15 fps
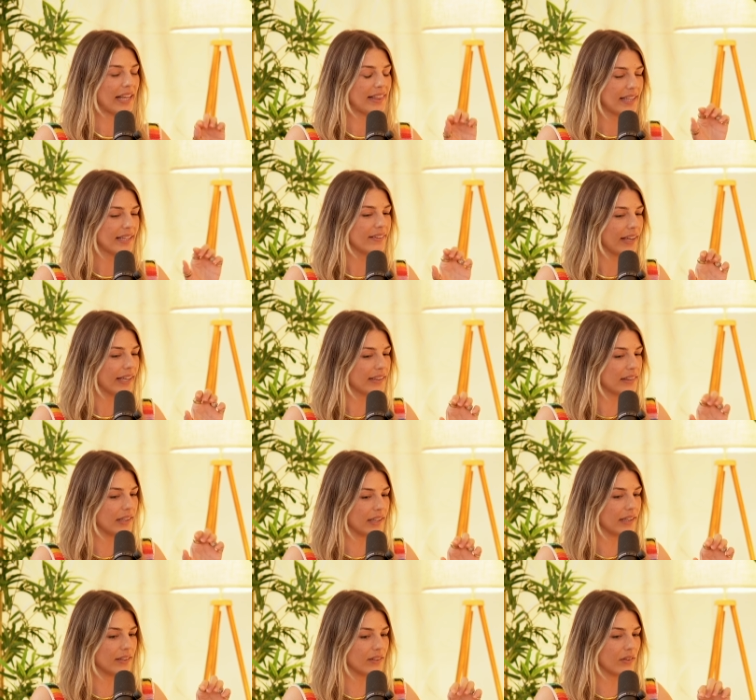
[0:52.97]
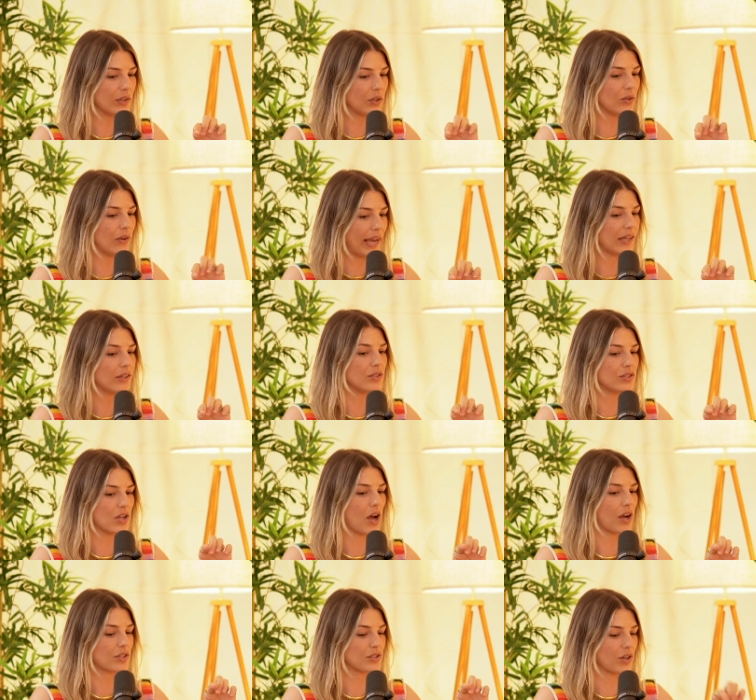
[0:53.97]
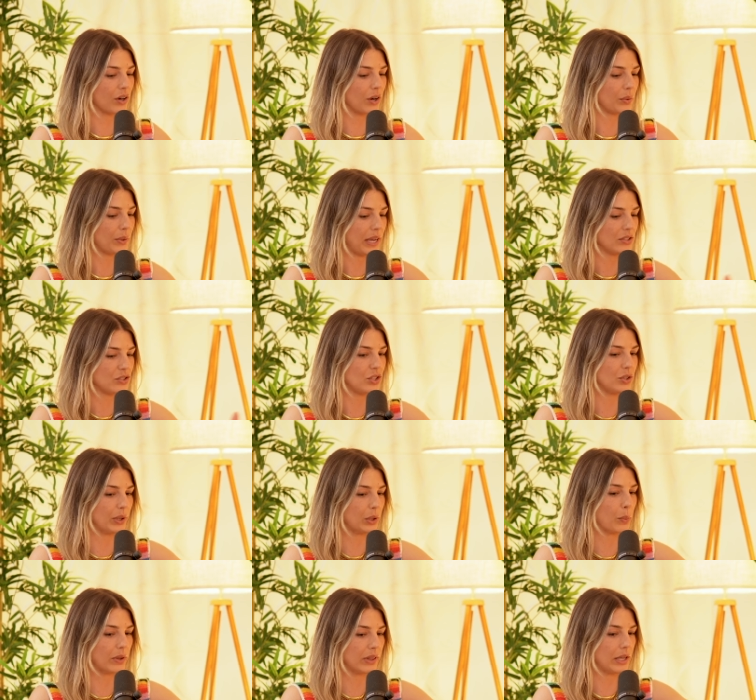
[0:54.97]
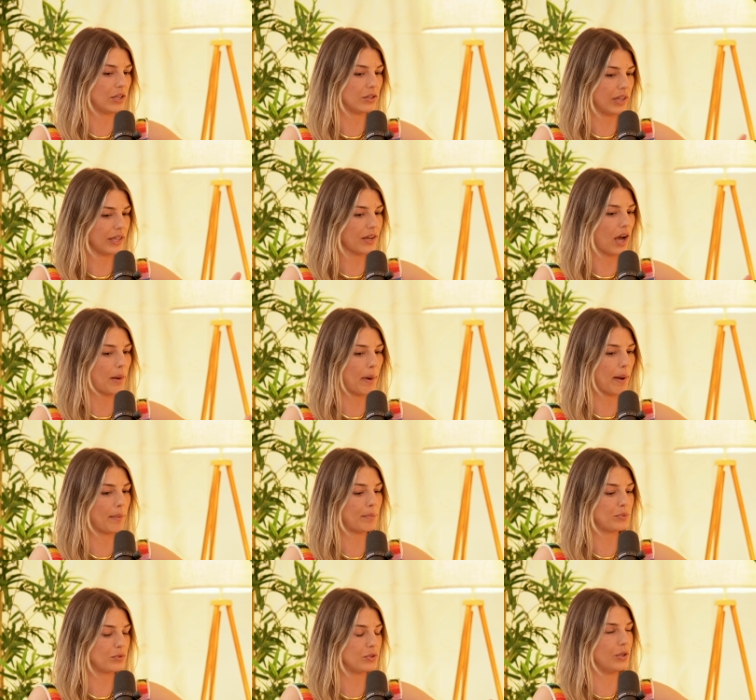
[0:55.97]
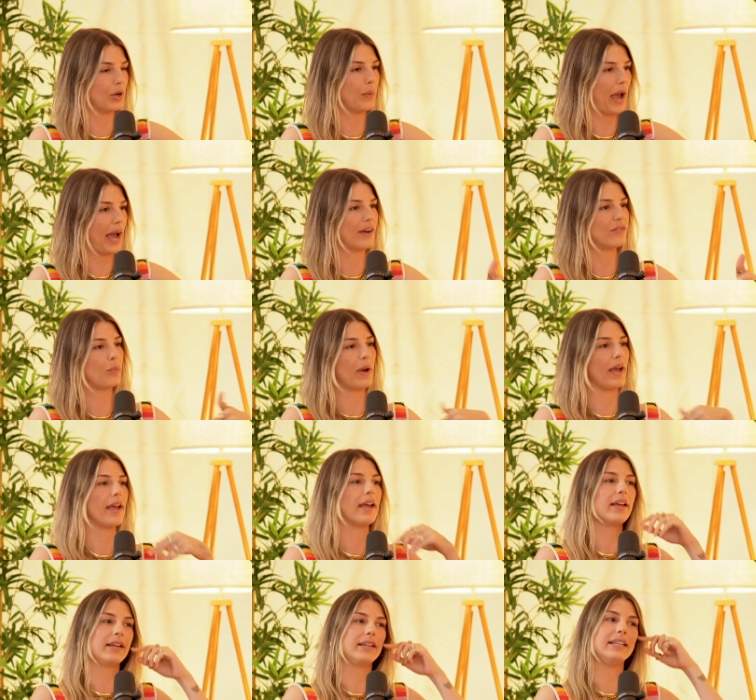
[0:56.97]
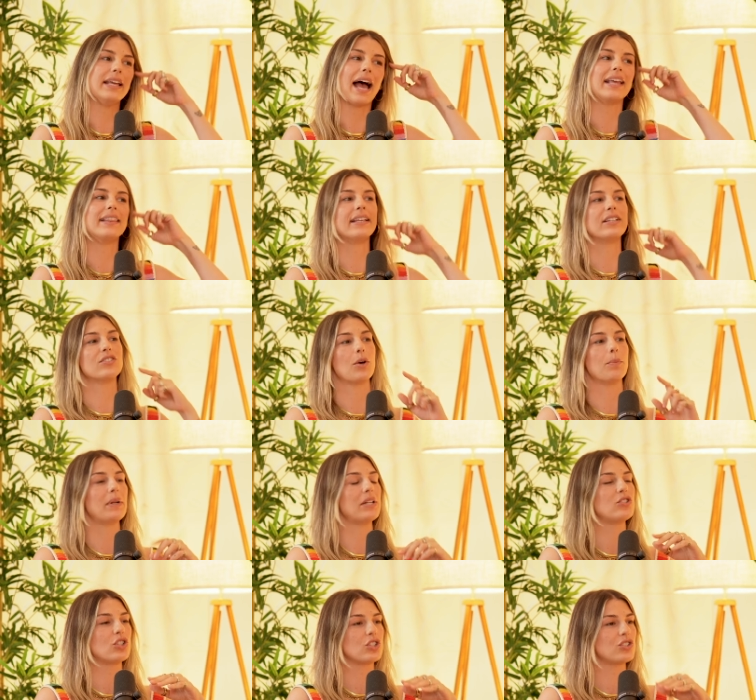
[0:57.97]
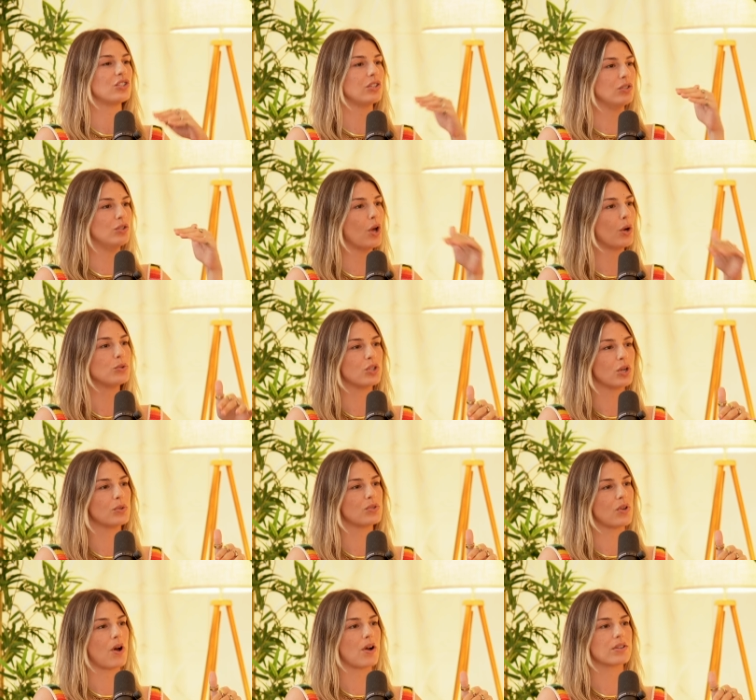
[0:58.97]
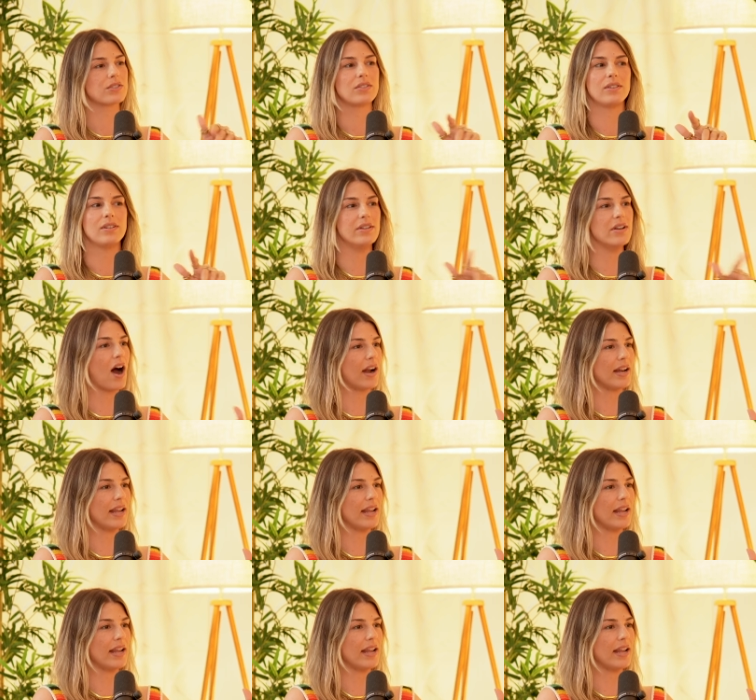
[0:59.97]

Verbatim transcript: I think like the little ankle socks are okay too, like where they they come up, you know, halfway. Yeah, I think so. But it's just no show socks not